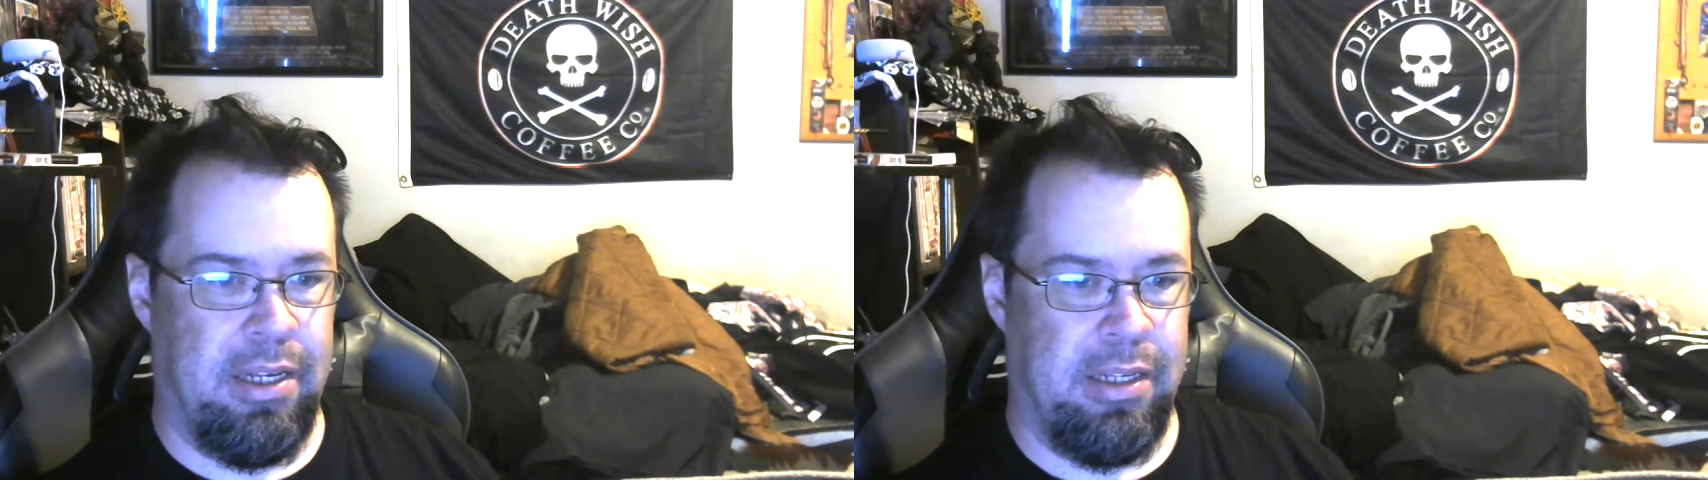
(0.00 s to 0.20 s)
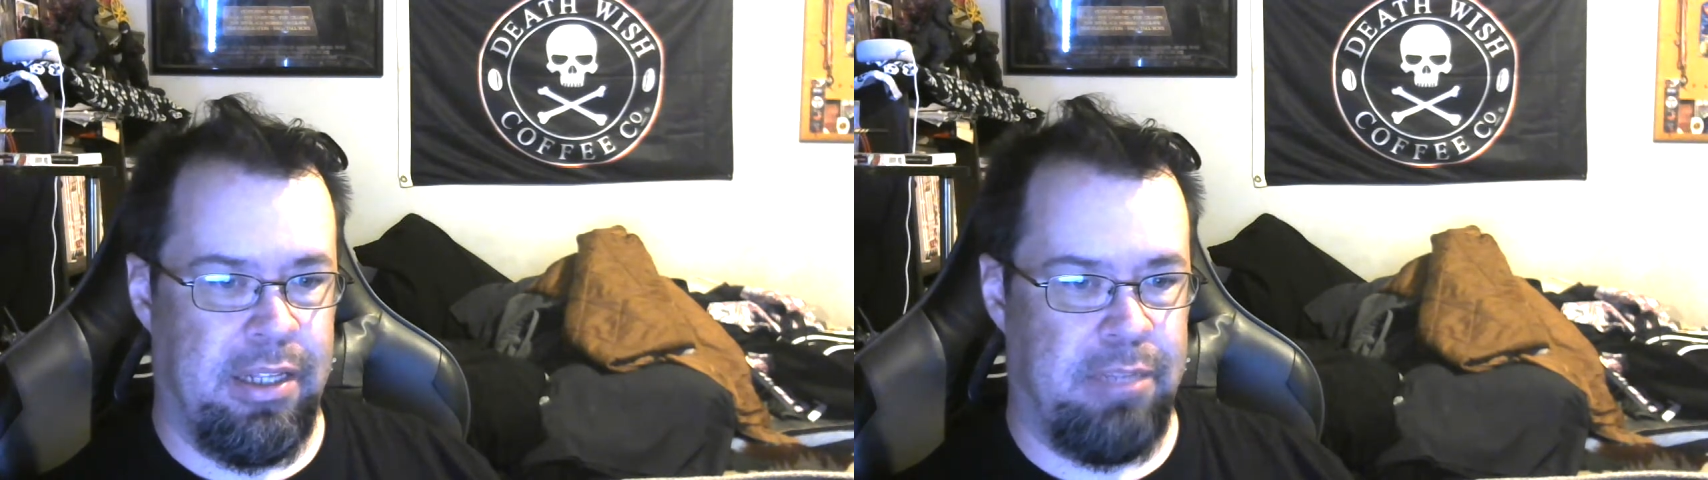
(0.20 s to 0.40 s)

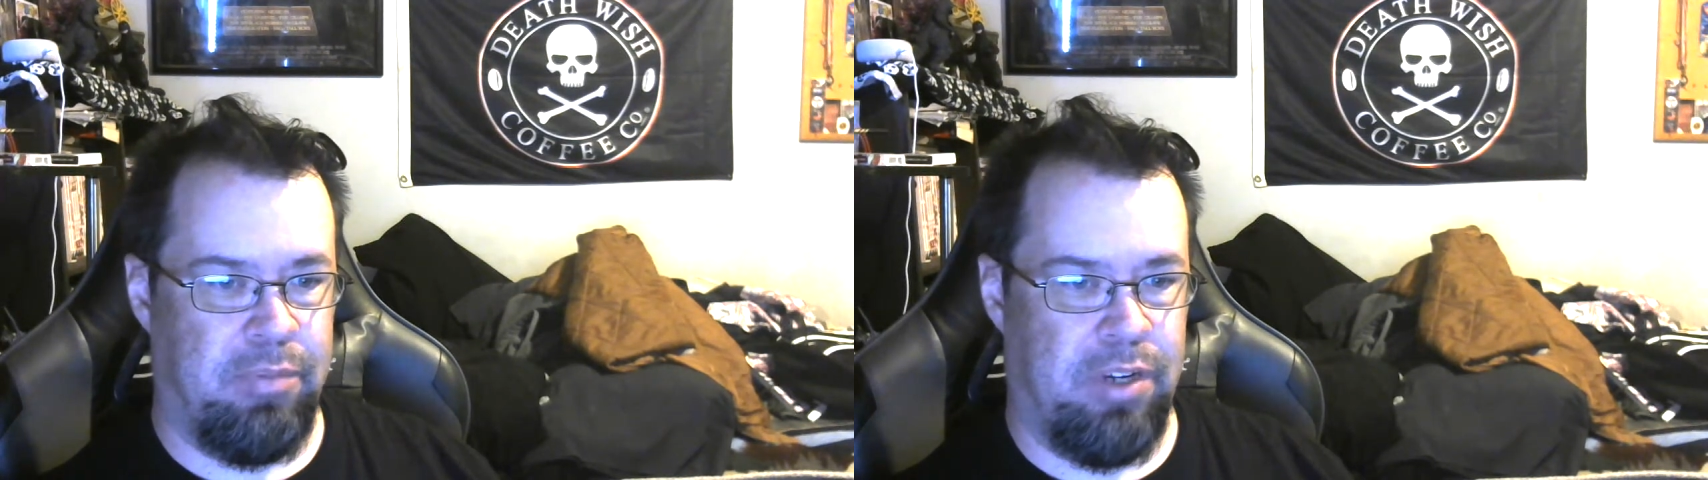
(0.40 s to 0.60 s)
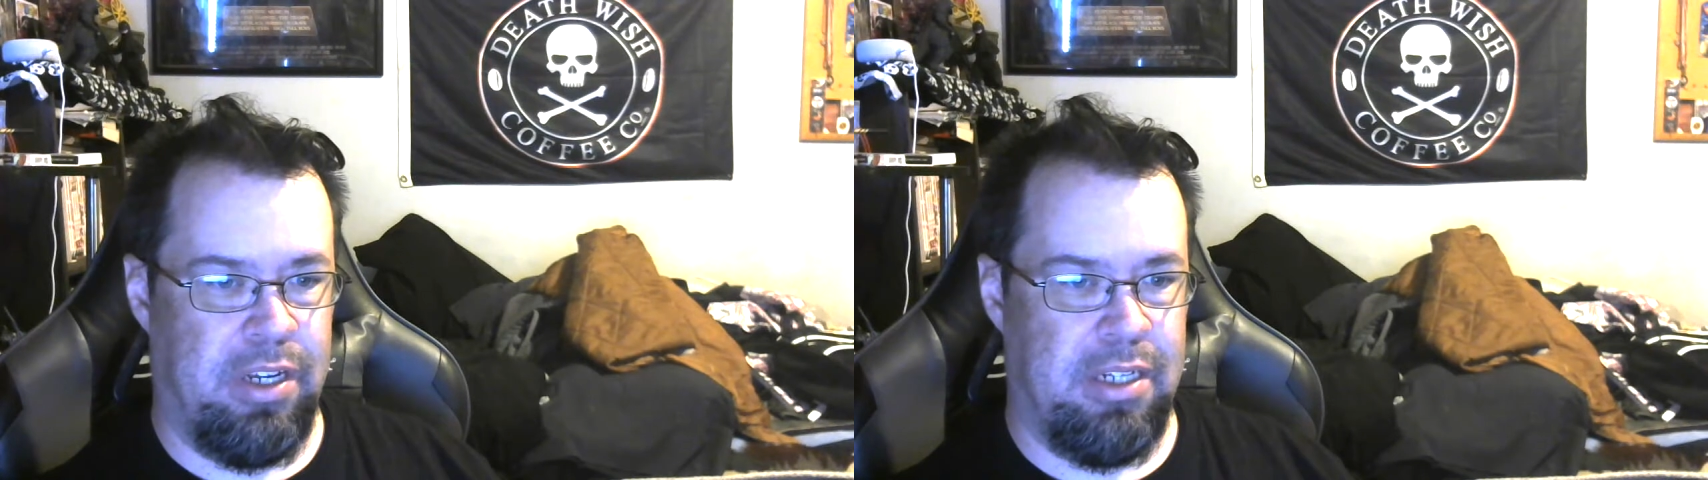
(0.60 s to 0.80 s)
his
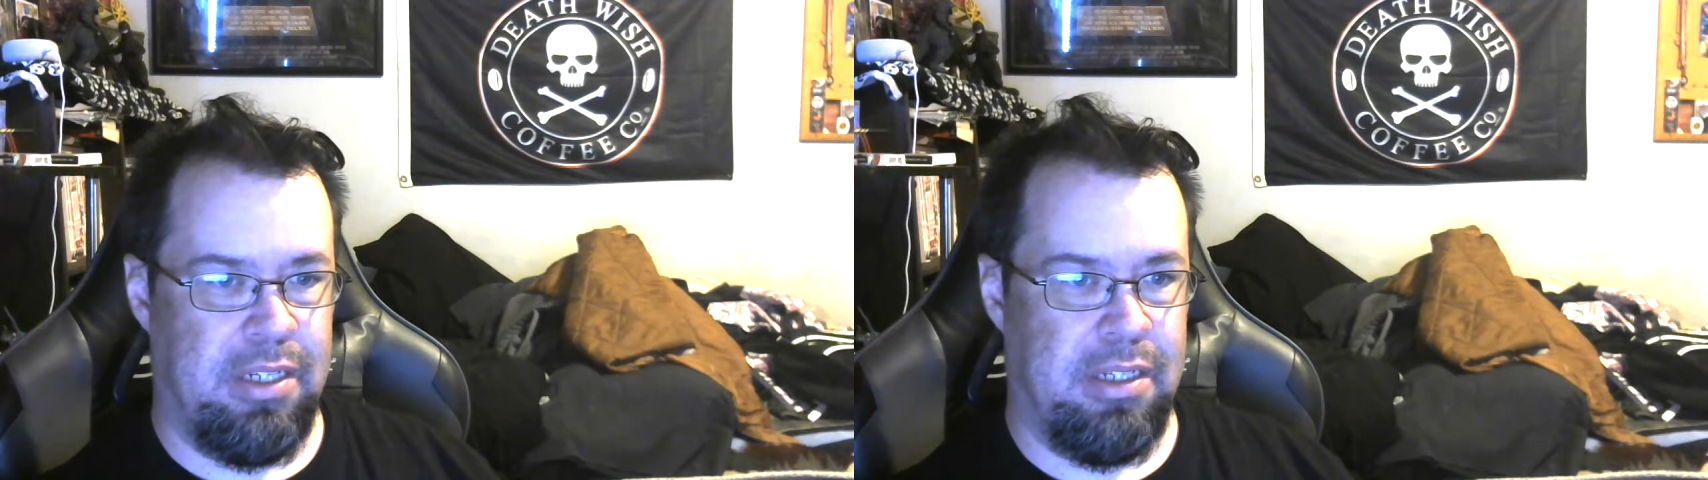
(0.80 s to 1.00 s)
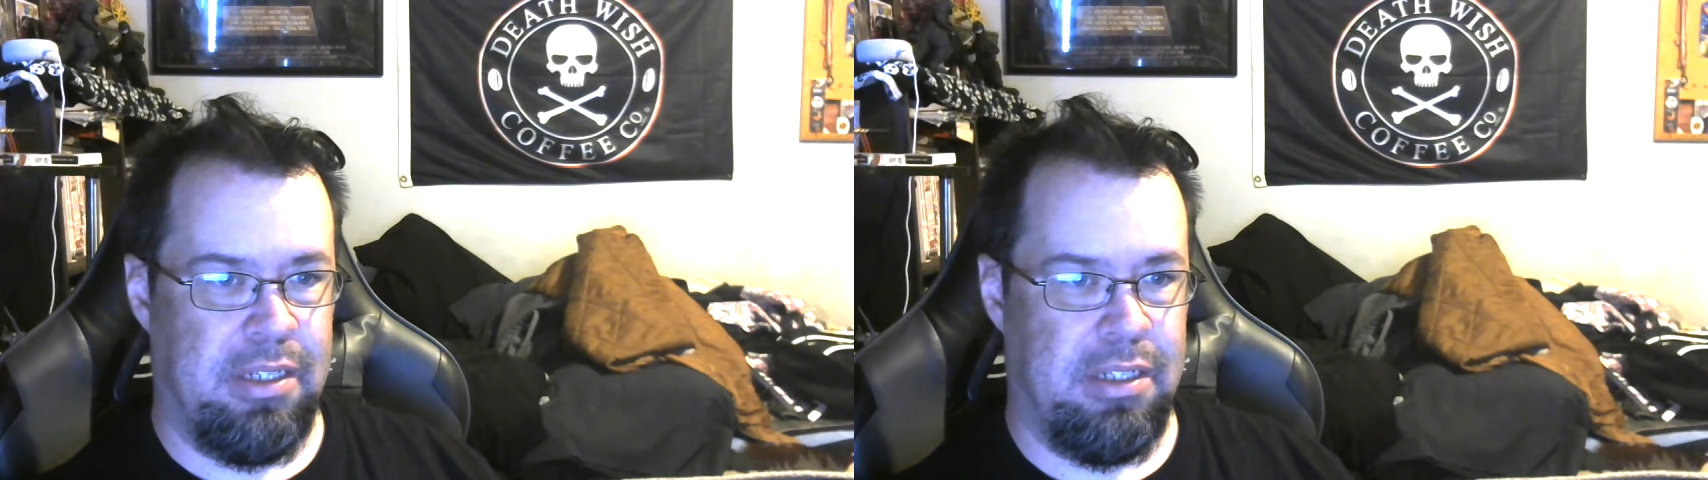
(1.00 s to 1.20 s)

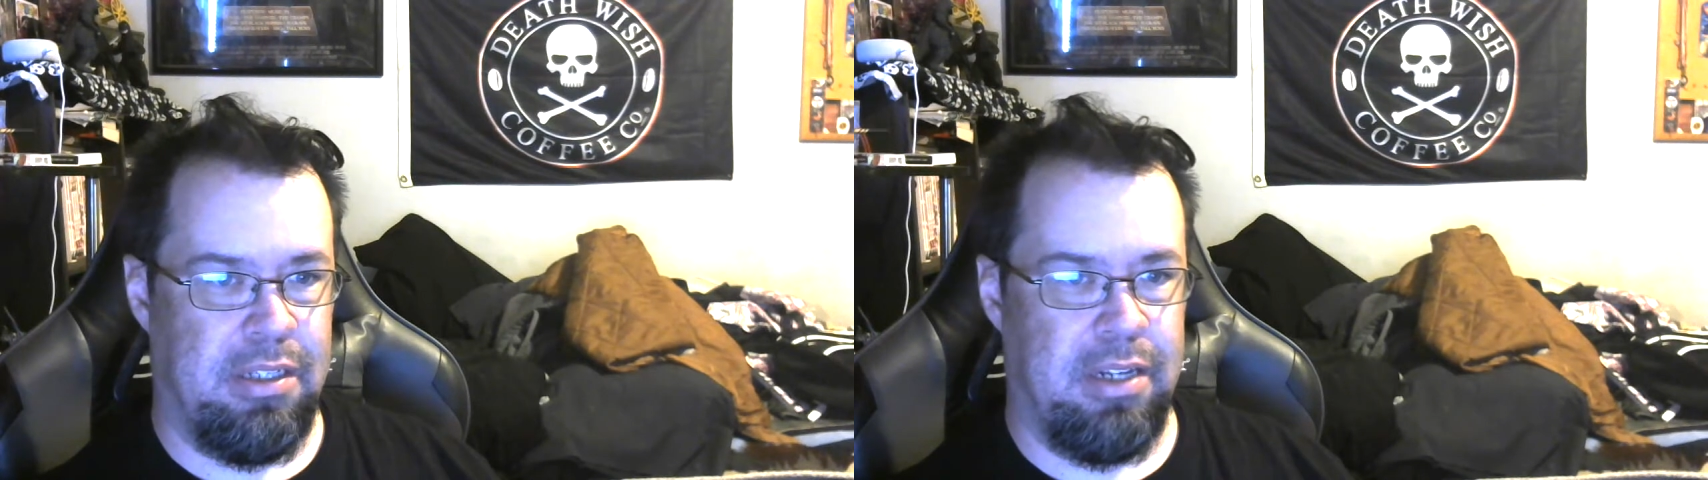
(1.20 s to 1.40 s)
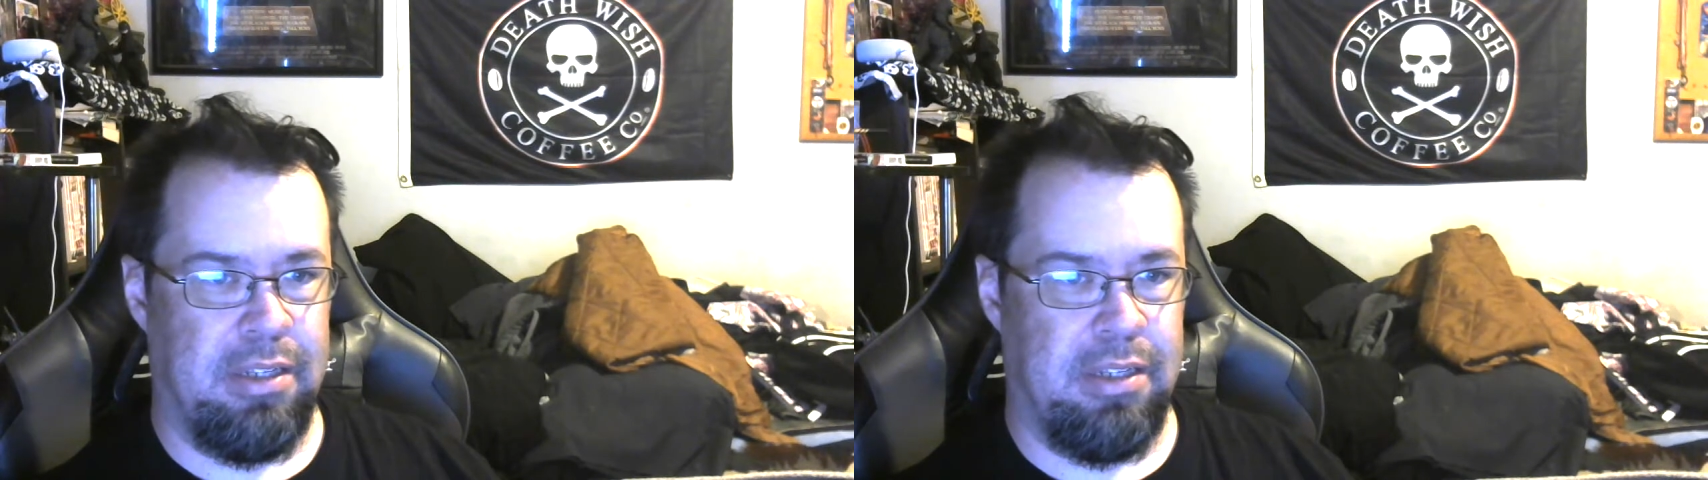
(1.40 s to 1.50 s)
print, he's done.